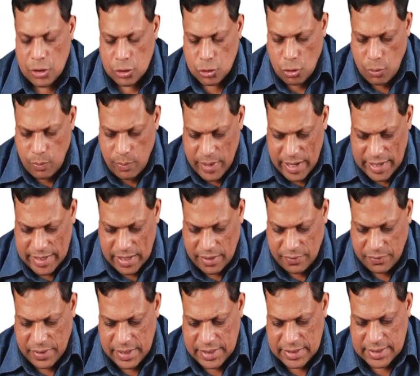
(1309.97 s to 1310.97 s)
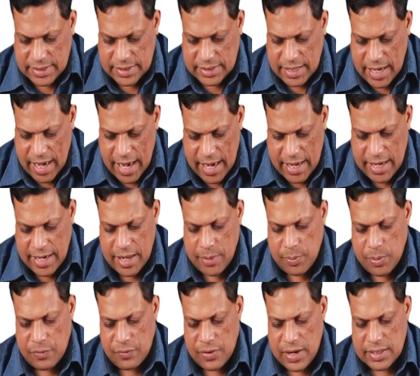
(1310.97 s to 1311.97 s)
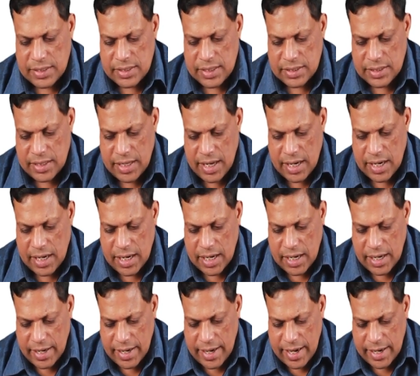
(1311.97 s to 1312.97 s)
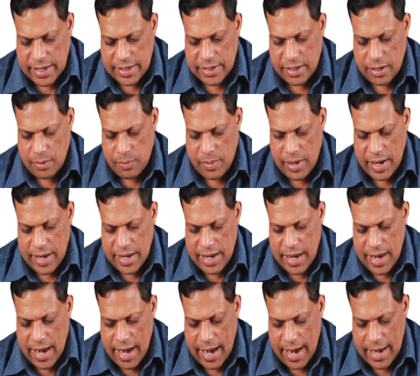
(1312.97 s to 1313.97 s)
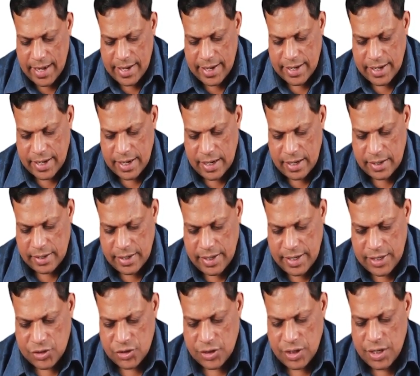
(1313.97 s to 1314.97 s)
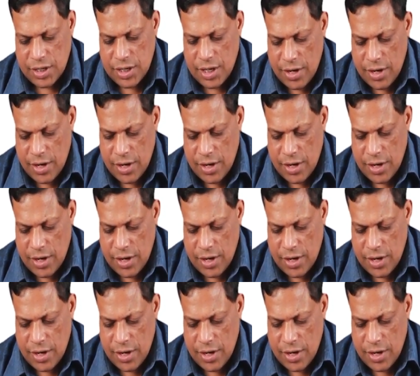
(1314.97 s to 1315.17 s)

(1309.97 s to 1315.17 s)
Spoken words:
So metaphysis and epiphysis, they are connected by a hyaline cartilage,